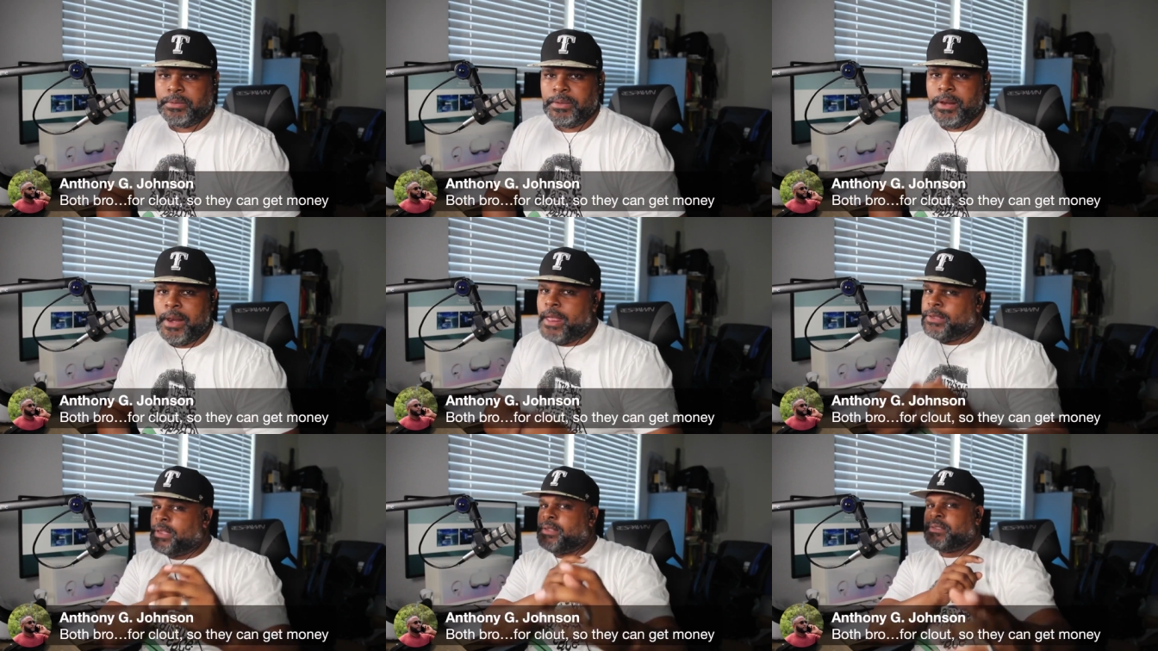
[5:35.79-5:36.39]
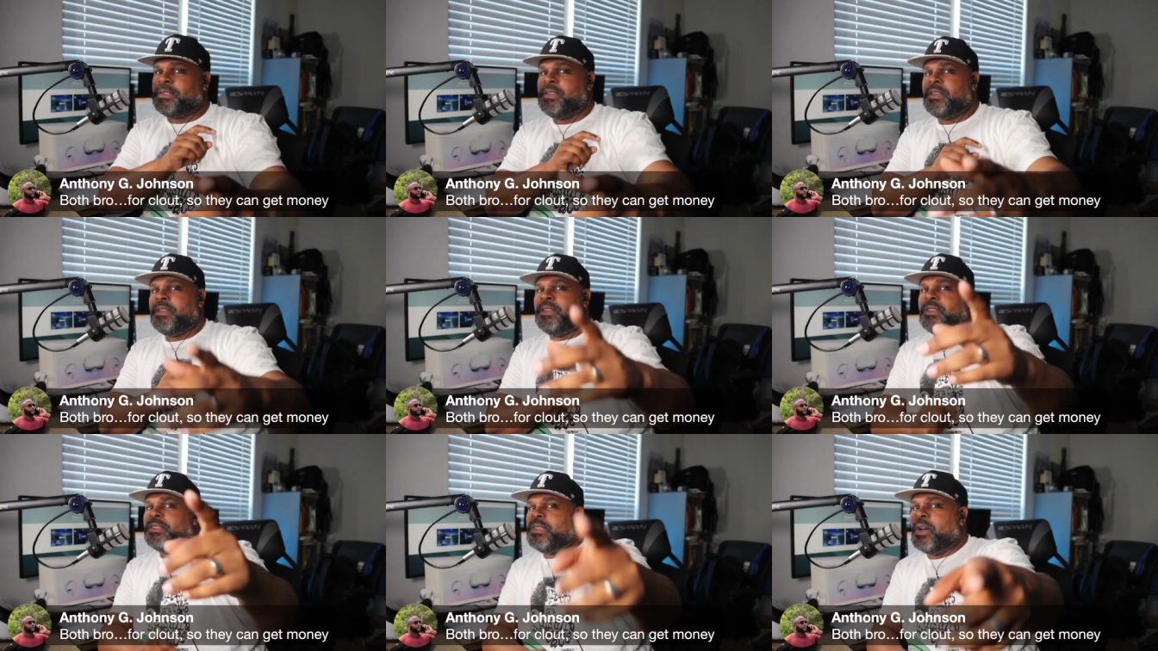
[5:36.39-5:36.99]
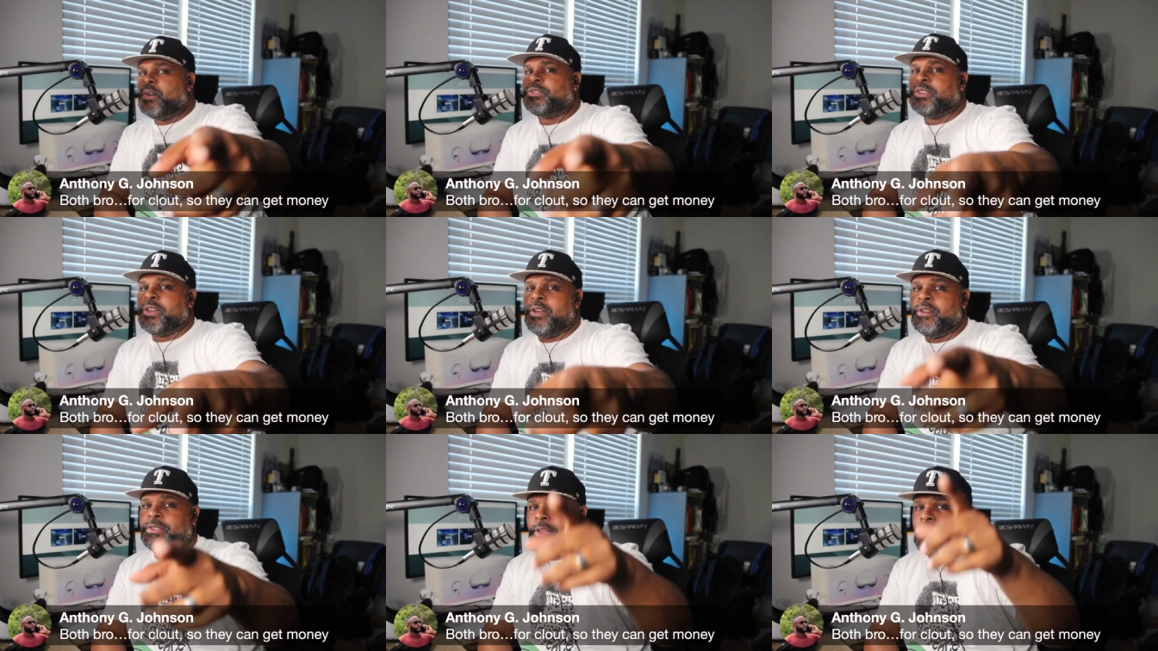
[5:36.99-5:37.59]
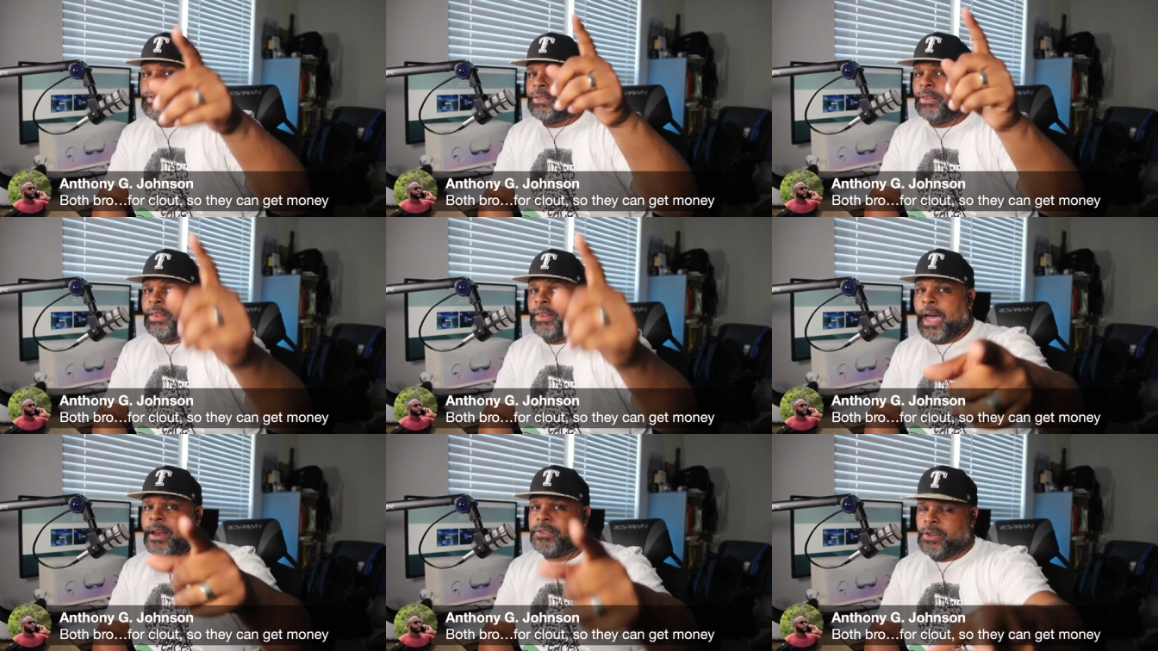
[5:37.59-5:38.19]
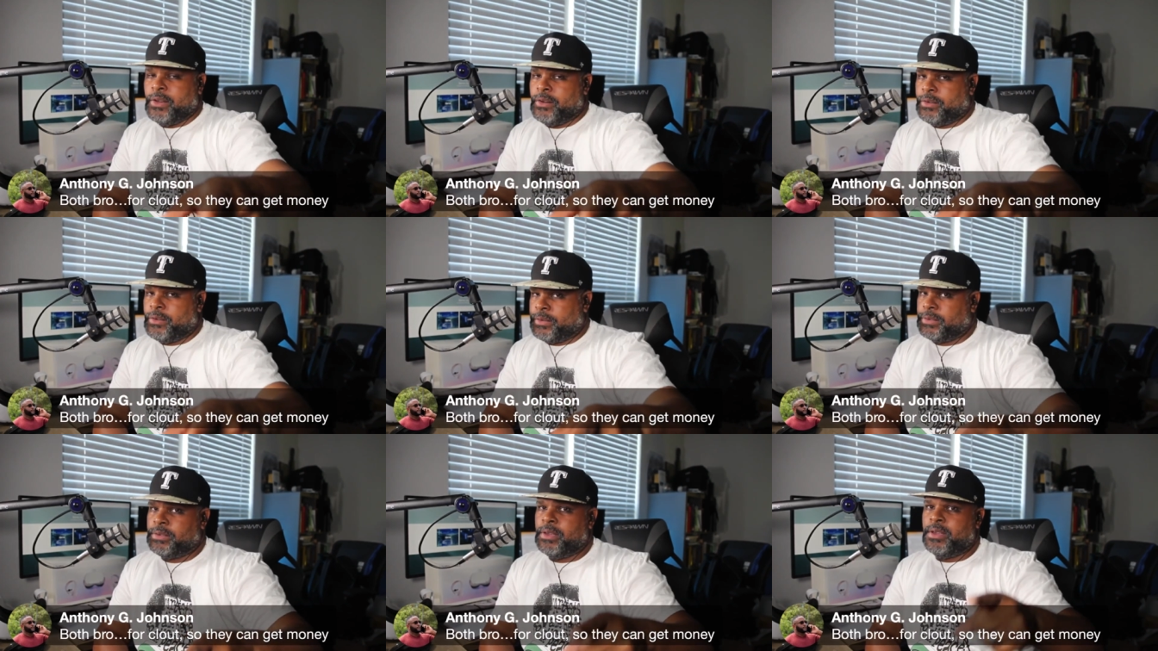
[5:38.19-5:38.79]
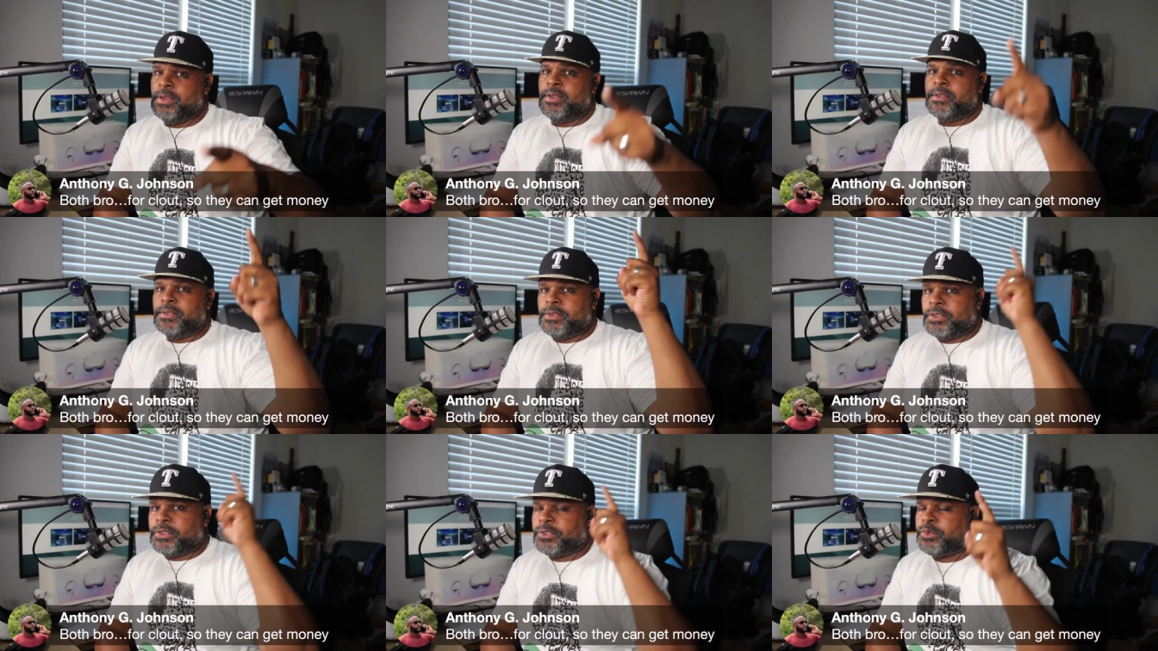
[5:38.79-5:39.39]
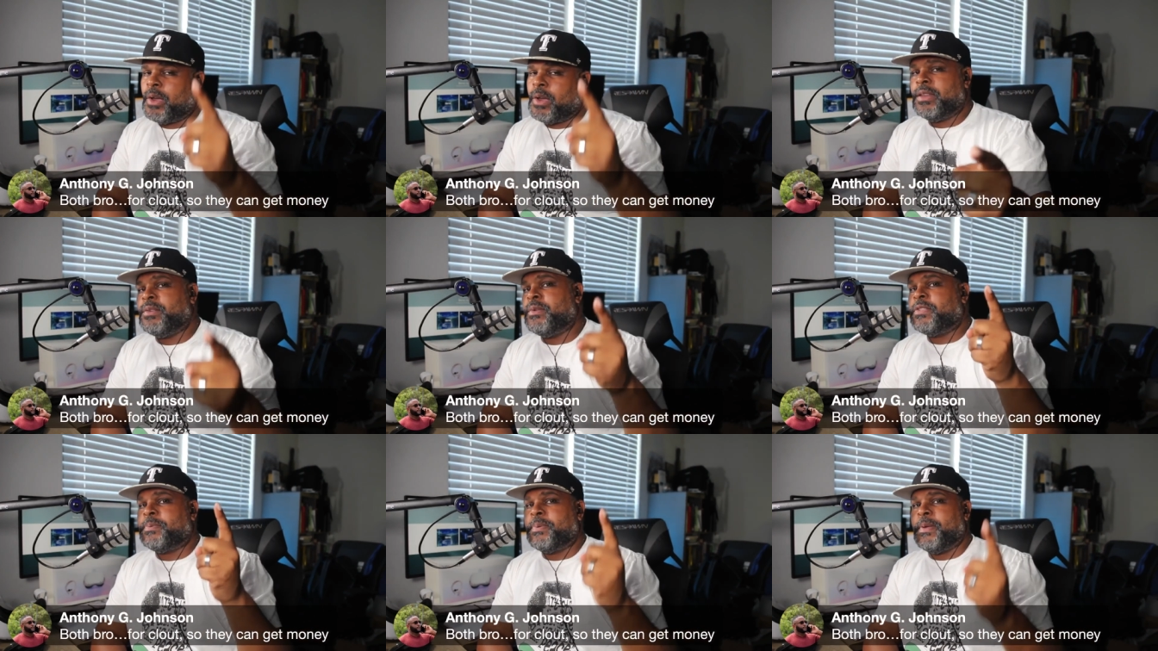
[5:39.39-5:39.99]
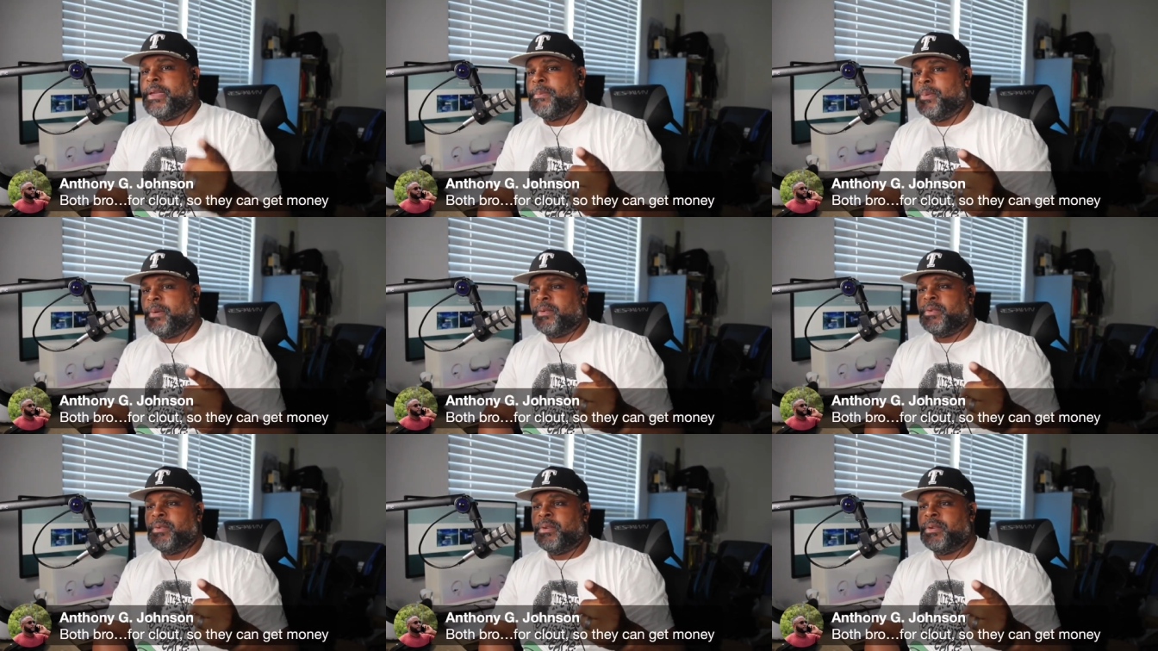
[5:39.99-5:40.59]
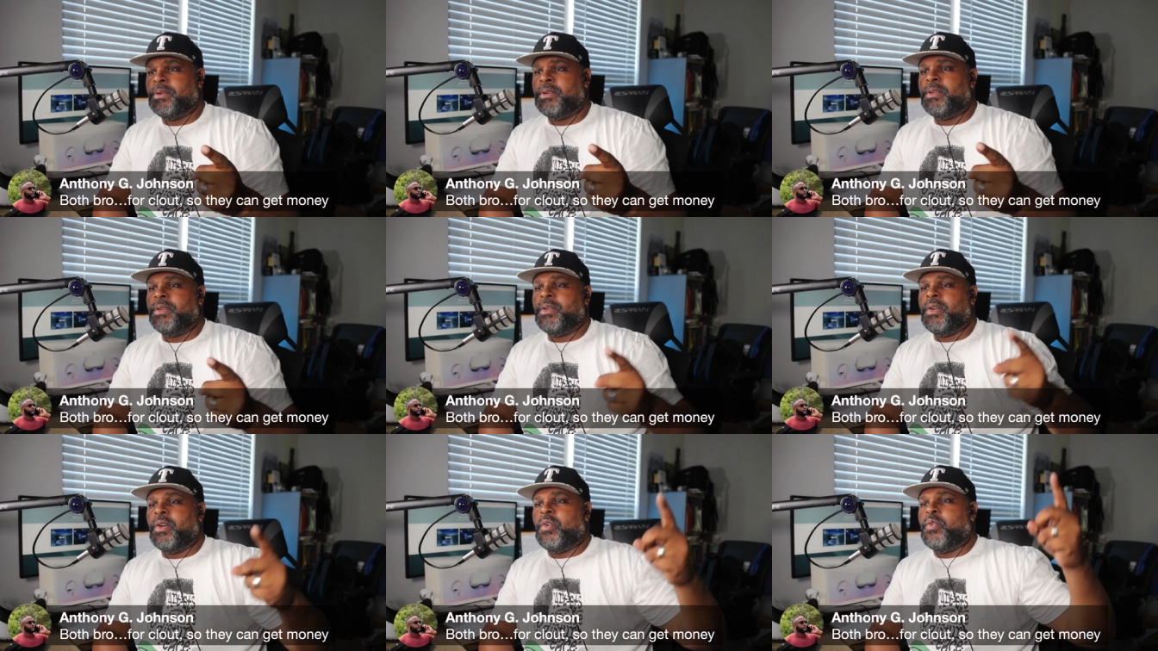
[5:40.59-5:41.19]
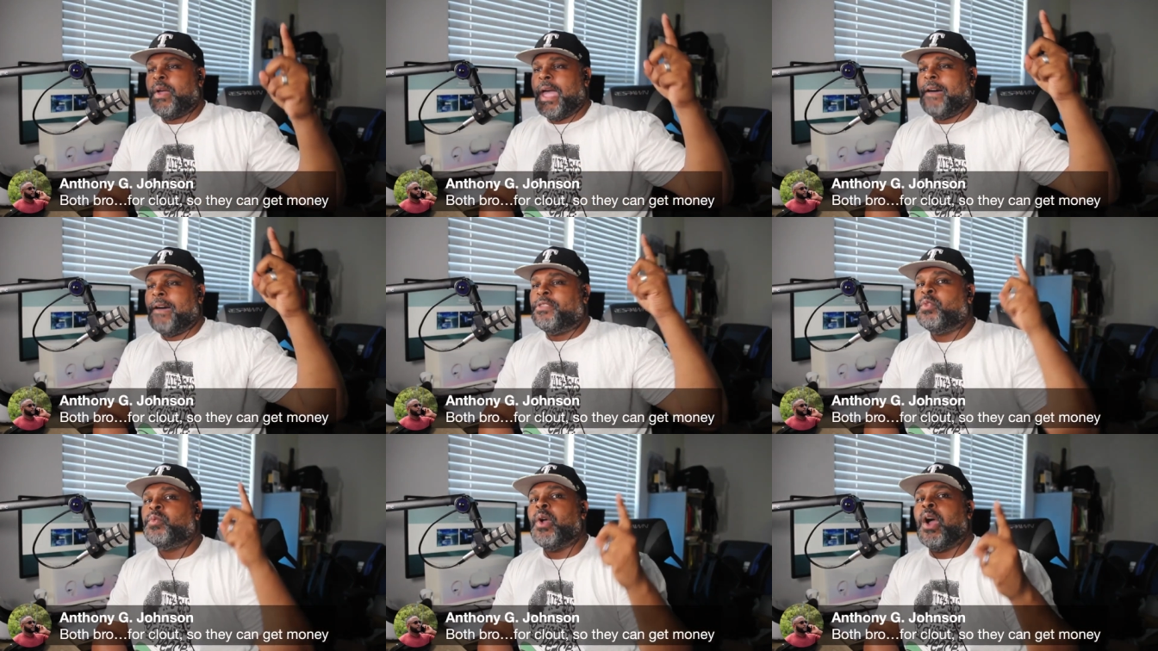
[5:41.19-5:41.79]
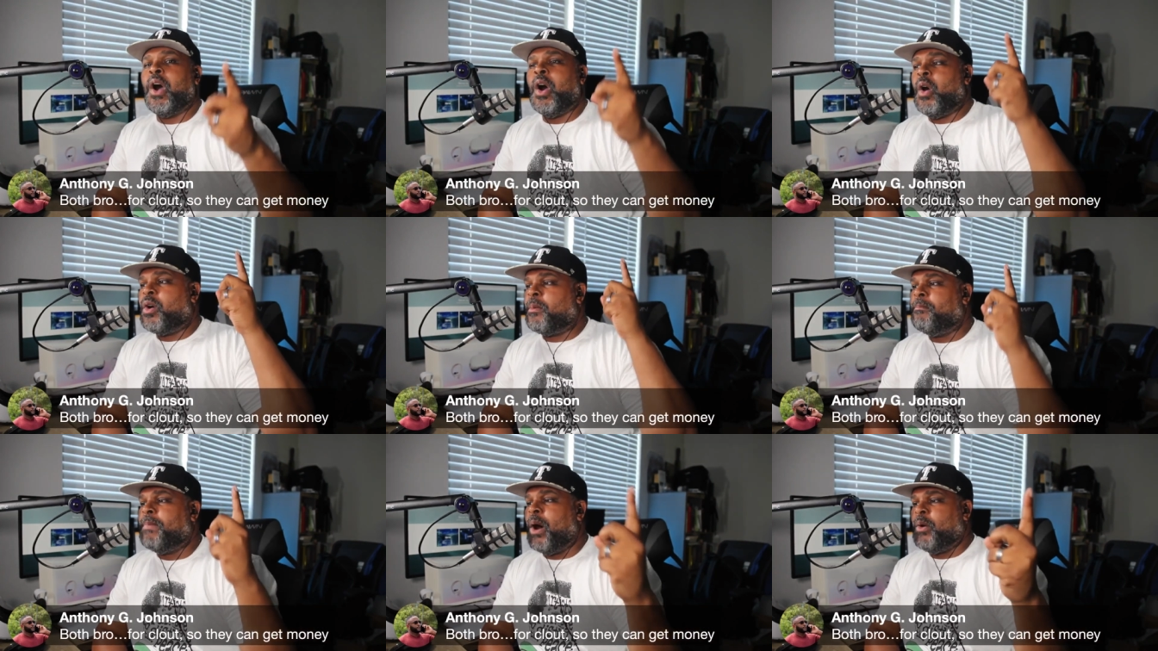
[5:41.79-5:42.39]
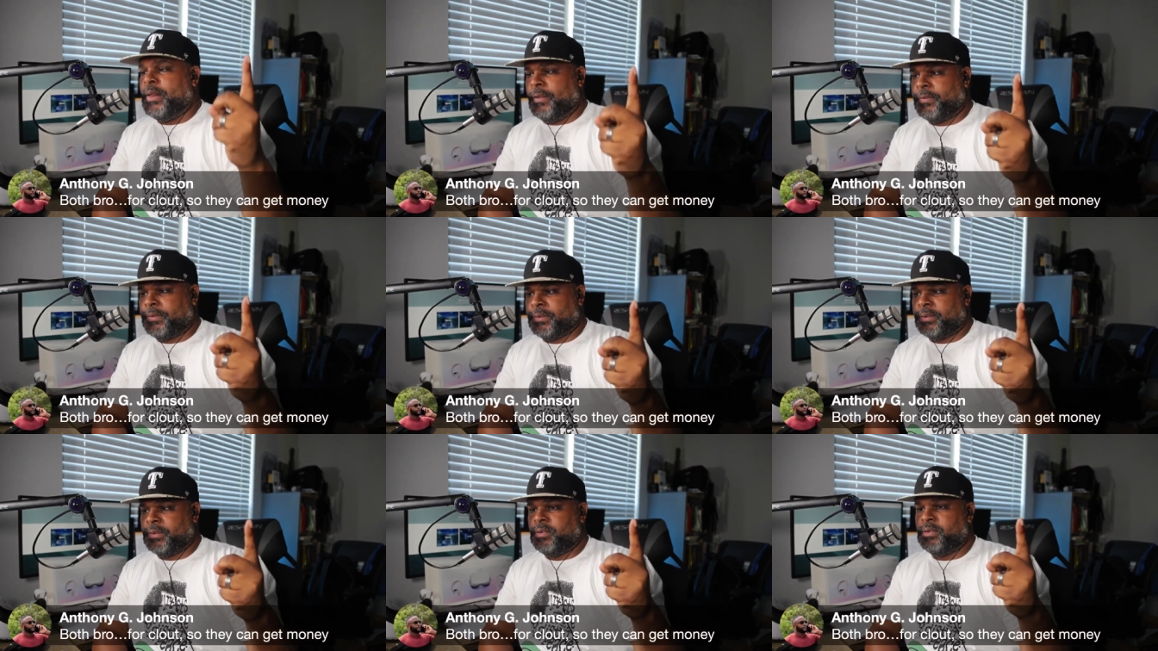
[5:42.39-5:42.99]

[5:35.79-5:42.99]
It ain't just your church, it's a lot of churches struggling with people who have the wrong motives.